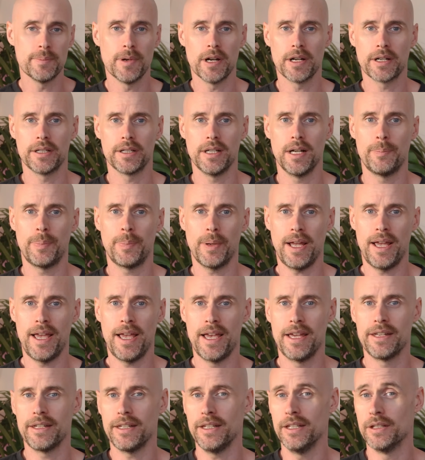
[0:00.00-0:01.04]
markup,
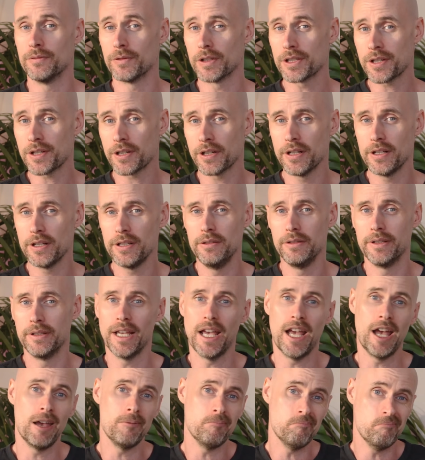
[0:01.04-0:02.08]
and in return you
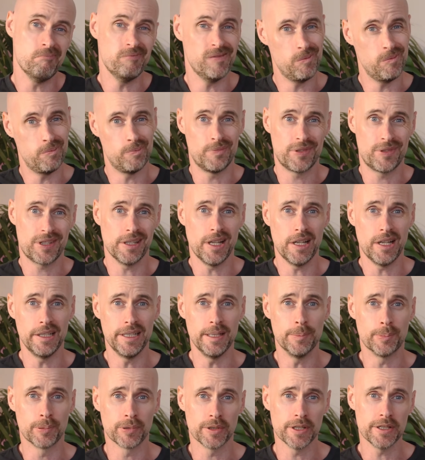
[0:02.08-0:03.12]
get a
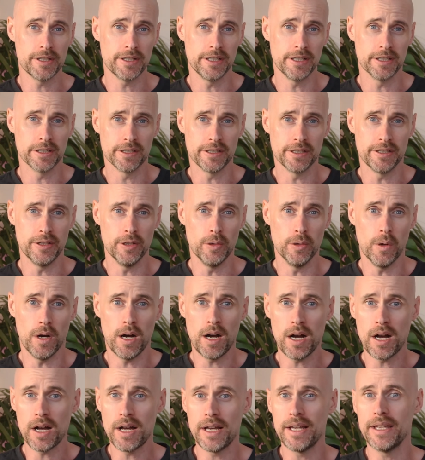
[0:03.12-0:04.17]
slightly prettier
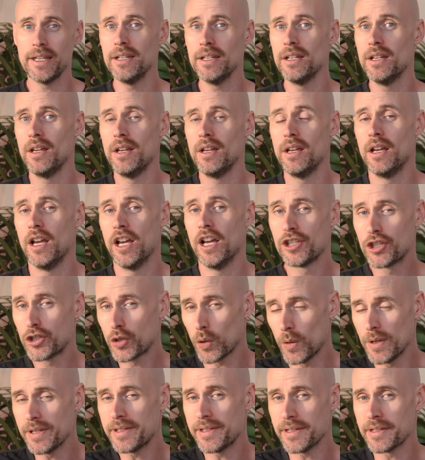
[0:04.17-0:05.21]
UI and
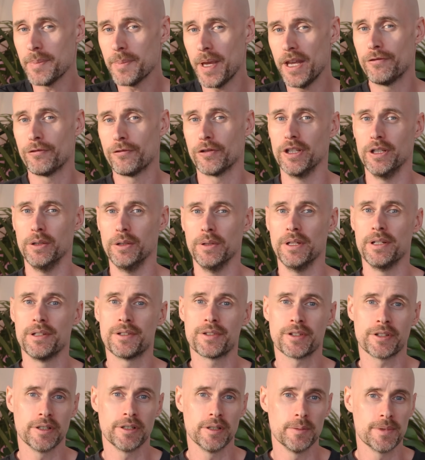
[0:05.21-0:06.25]
choices made for you in
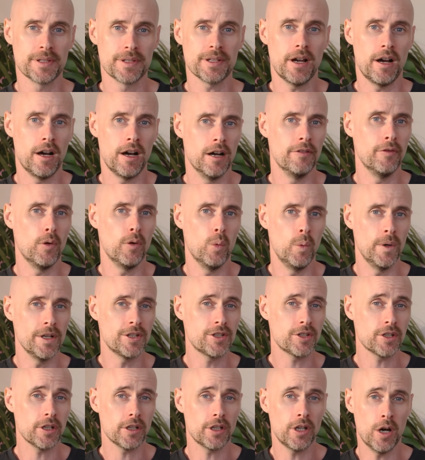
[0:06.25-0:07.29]
terms of
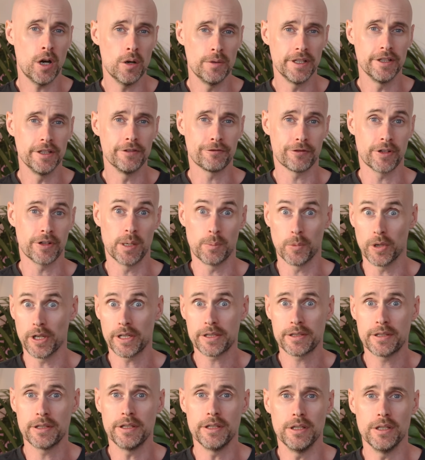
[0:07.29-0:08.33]
which coding
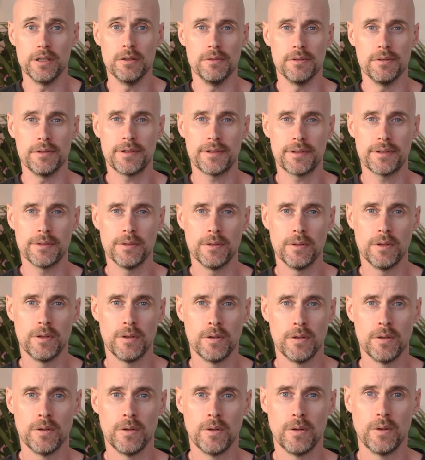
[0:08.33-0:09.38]
framework to use.
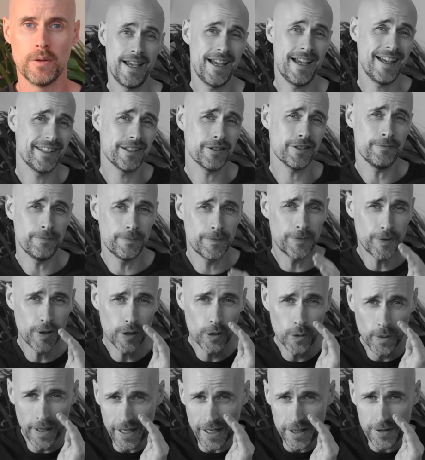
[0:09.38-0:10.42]
And a
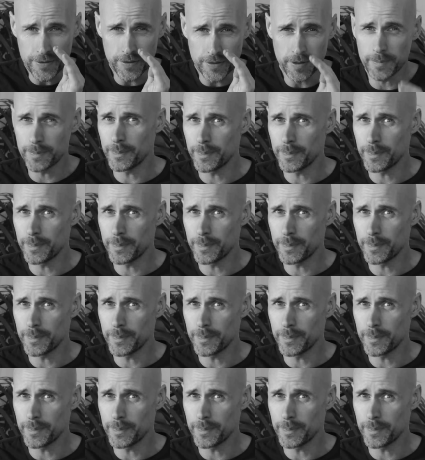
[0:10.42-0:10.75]
few extra